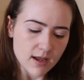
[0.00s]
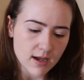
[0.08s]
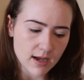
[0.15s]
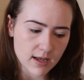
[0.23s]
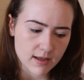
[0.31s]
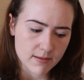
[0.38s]

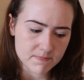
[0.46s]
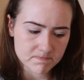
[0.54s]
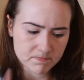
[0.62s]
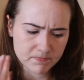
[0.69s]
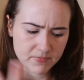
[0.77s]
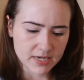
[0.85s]

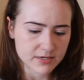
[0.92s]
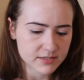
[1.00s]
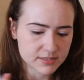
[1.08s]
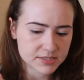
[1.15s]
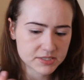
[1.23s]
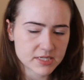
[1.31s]
I
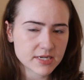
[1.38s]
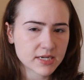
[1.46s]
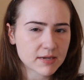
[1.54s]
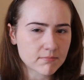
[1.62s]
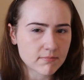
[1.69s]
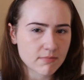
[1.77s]
just
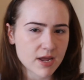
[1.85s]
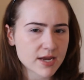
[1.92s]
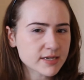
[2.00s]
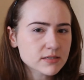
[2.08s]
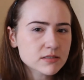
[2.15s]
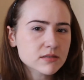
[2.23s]
think it
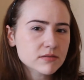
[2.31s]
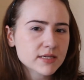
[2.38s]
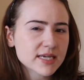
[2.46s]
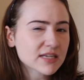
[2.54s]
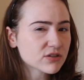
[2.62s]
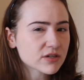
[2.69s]
makes
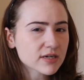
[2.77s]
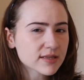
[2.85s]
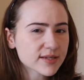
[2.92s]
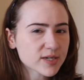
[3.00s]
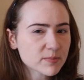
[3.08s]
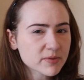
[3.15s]
it look a
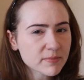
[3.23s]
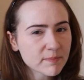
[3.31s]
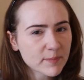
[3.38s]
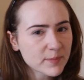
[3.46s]
little bit